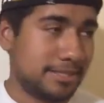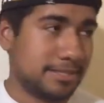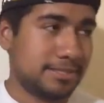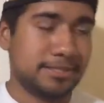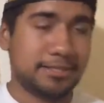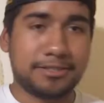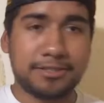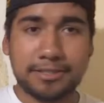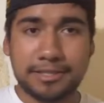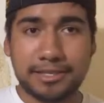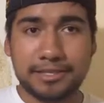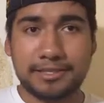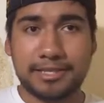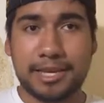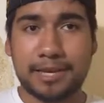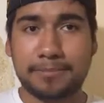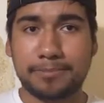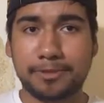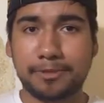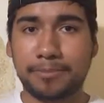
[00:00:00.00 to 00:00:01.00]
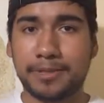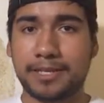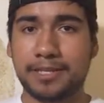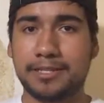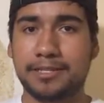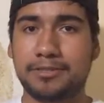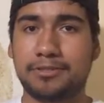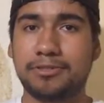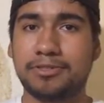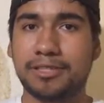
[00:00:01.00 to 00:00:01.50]
This is a good example
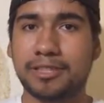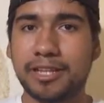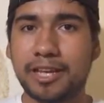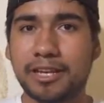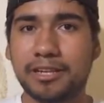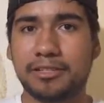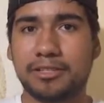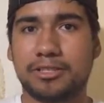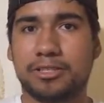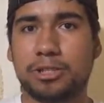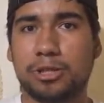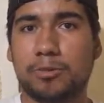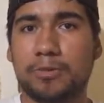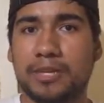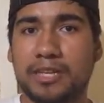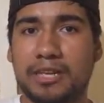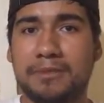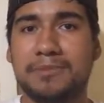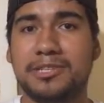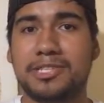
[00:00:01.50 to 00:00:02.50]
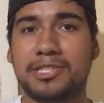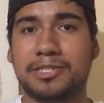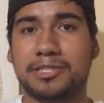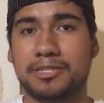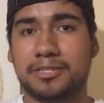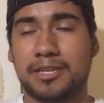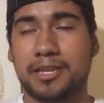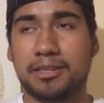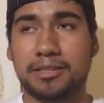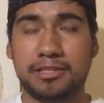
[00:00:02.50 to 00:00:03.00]
because there's a lot of disturbing
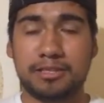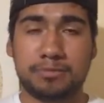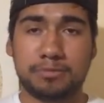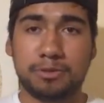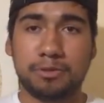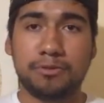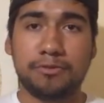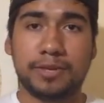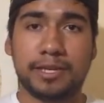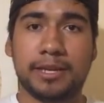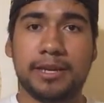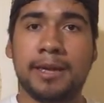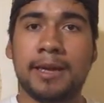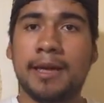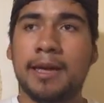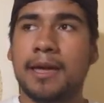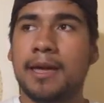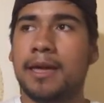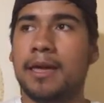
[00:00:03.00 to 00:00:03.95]
images in this movie